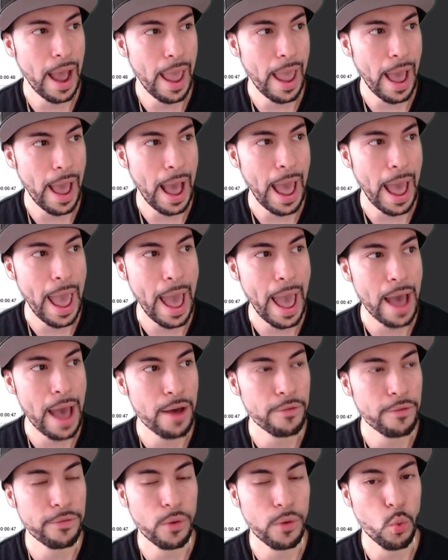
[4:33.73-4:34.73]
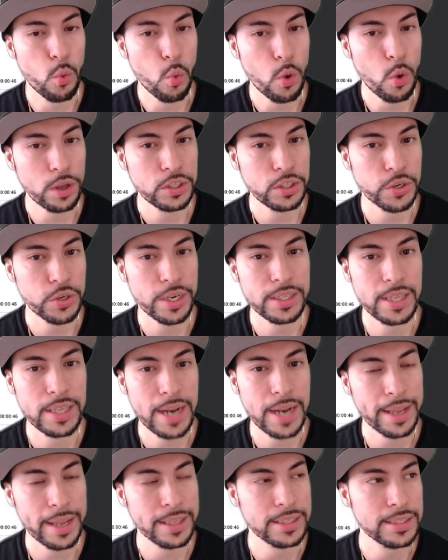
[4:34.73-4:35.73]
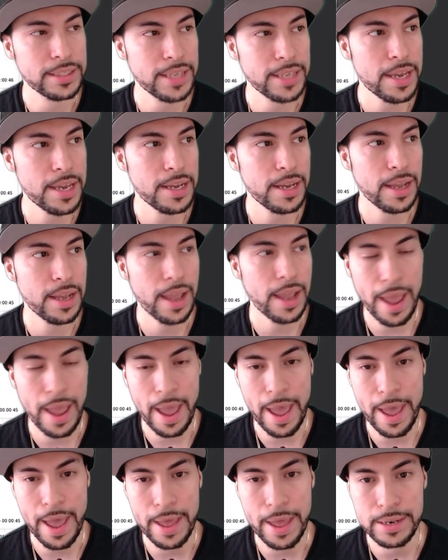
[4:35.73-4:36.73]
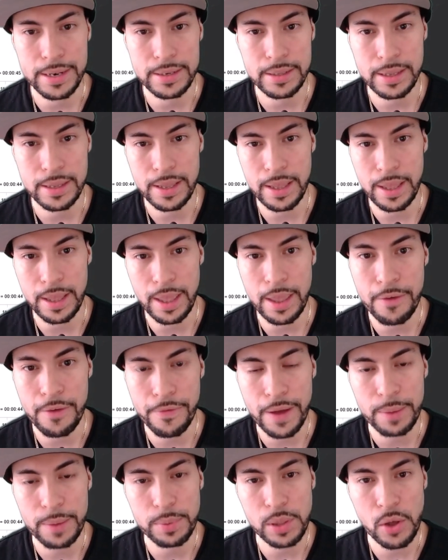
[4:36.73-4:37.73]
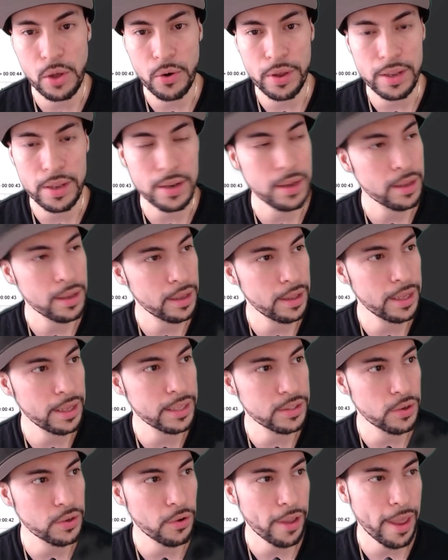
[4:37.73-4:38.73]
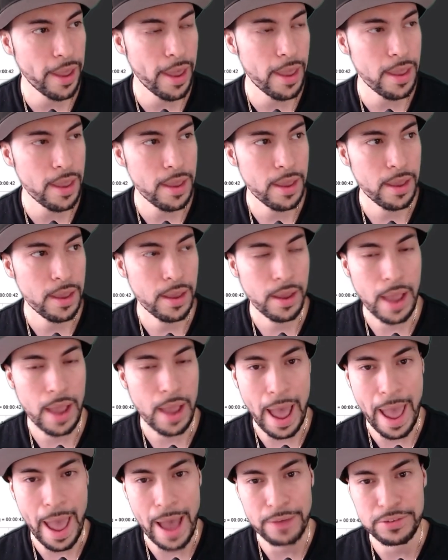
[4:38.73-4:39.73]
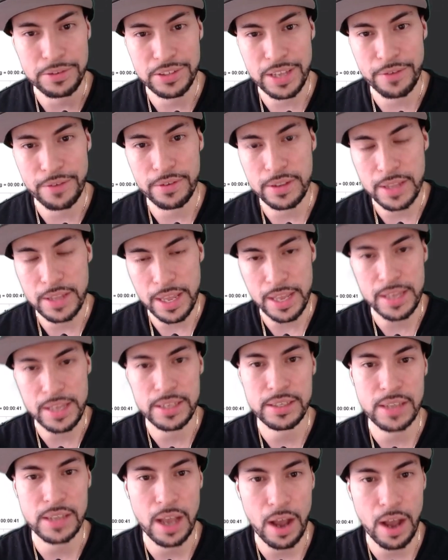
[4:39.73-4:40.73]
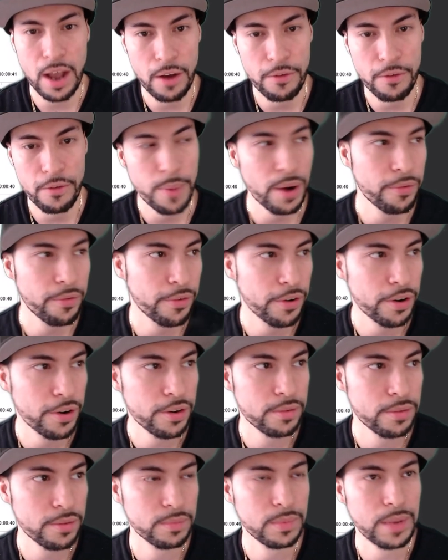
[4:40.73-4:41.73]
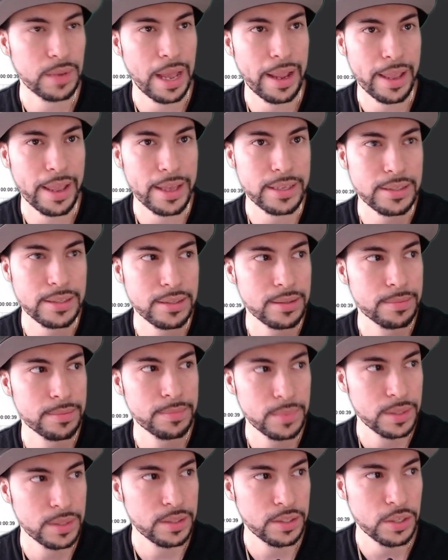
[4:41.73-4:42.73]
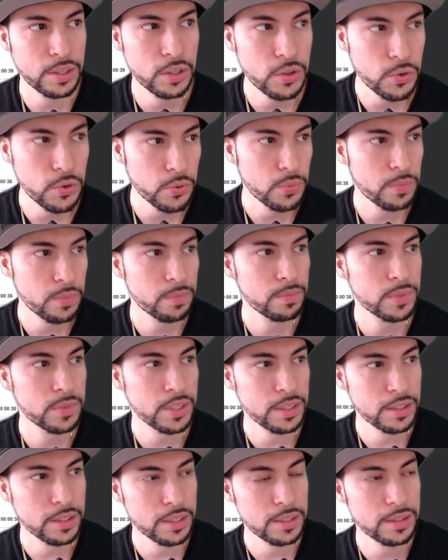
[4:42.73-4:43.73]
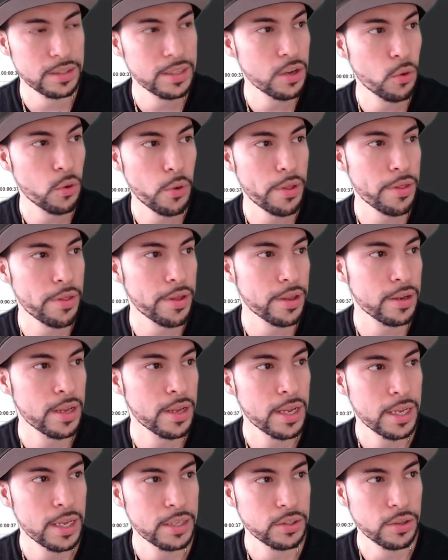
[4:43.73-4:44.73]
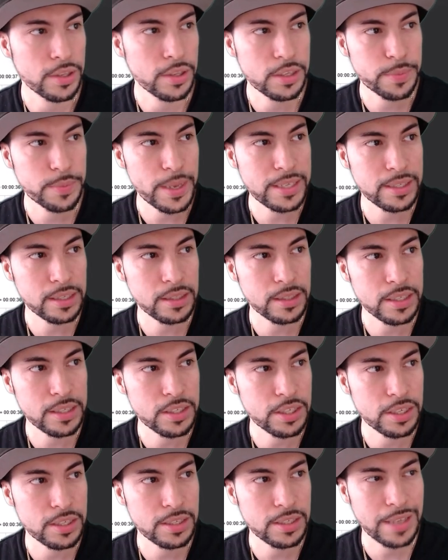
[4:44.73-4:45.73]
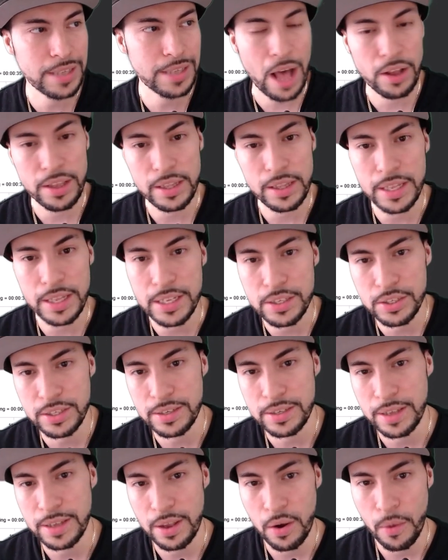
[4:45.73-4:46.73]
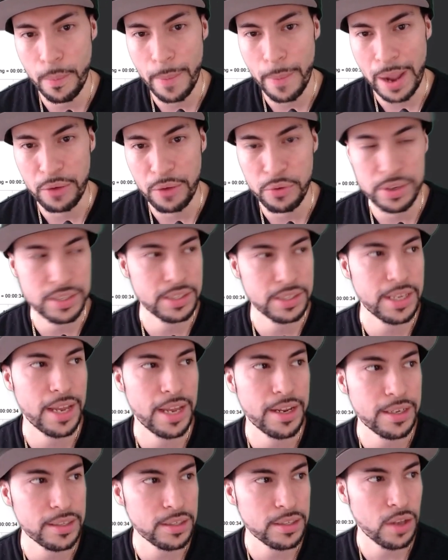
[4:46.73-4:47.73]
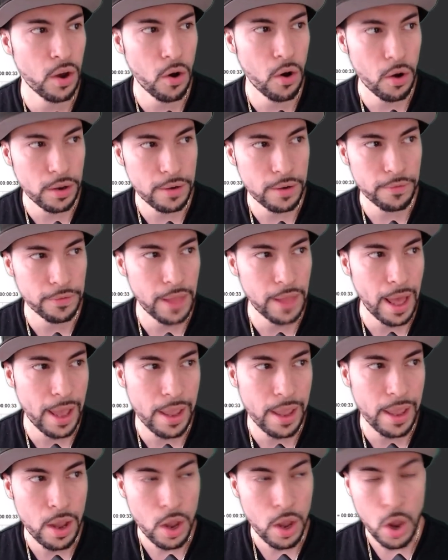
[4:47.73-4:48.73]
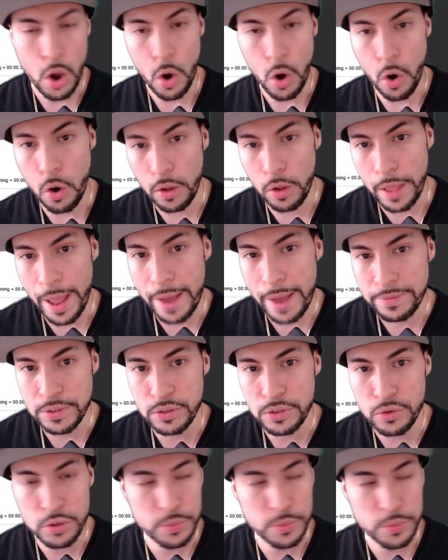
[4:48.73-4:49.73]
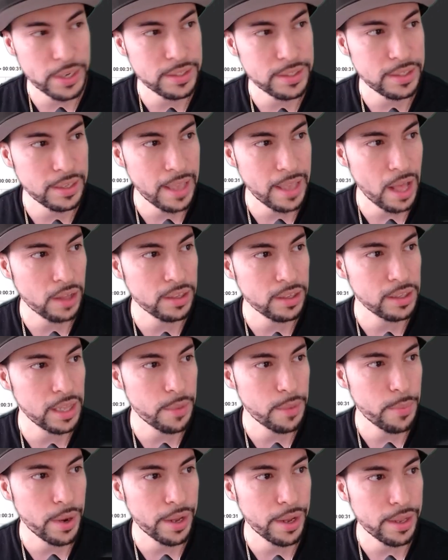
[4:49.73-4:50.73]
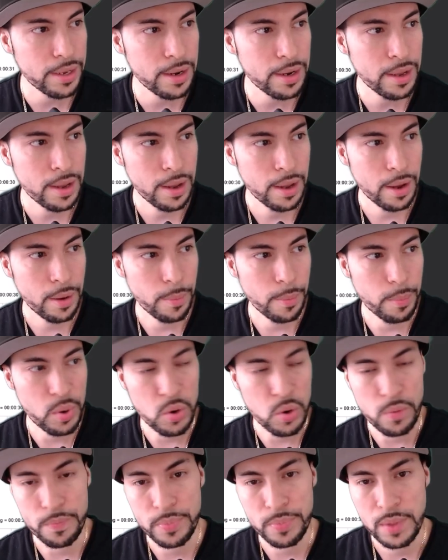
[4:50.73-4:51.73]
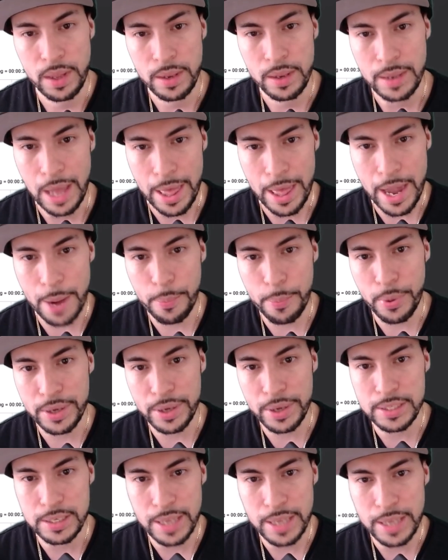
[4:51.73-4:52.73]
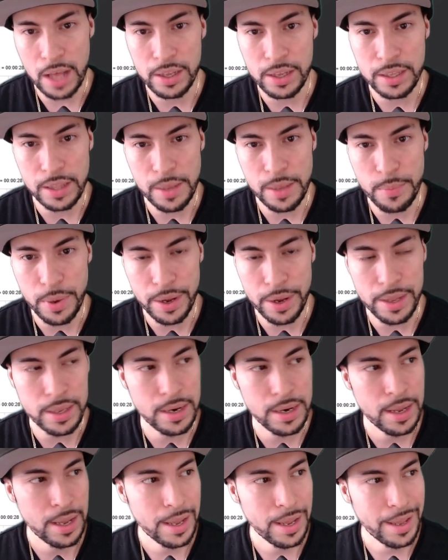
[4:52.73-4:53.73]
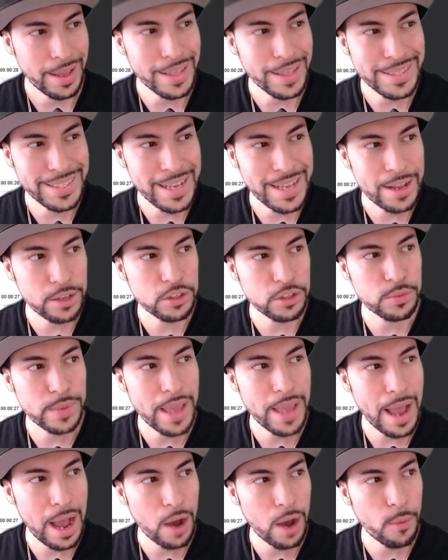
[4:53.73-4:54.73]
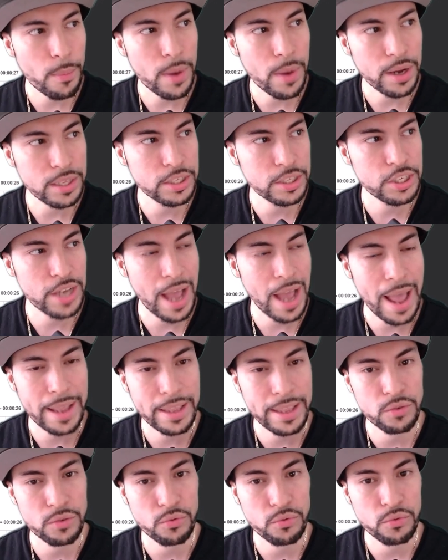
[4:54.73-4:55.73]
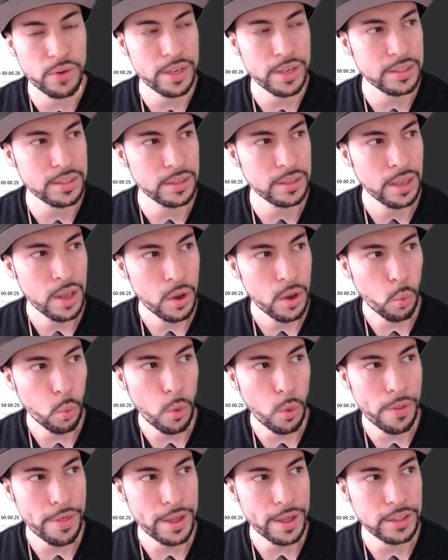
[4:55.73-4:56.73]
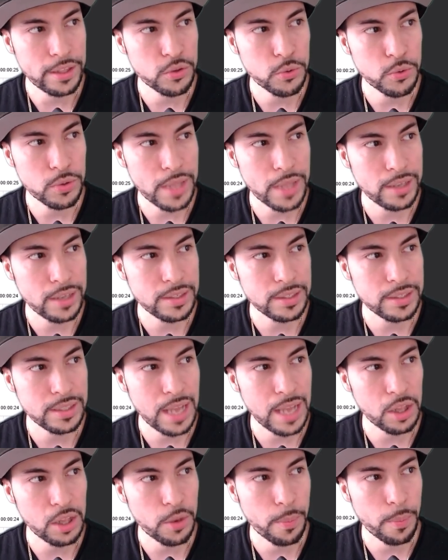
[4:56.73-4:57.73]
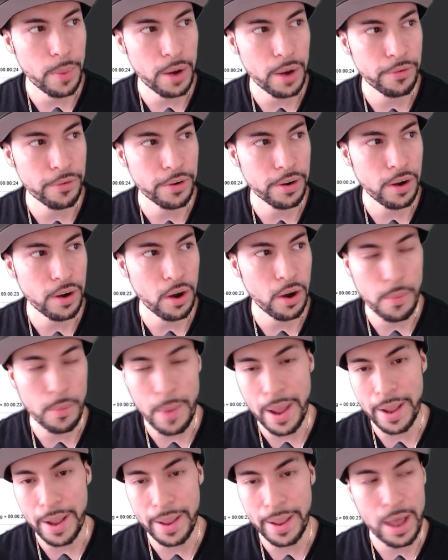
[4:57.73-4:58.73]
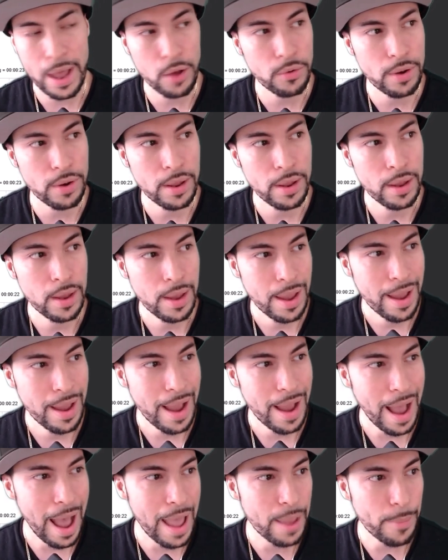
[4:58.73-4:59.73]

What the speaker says: I have one trade that I can take, and if I blow it, it's okay. I have 7 days of buffer, I guess, to deal with it. So this basically just calculates my risk settings on the fly. All I have to do is press the calculate button. Boom. Now that I press the calculate button, it tells me how much I can risk with a $2,000 buffer on my account. I am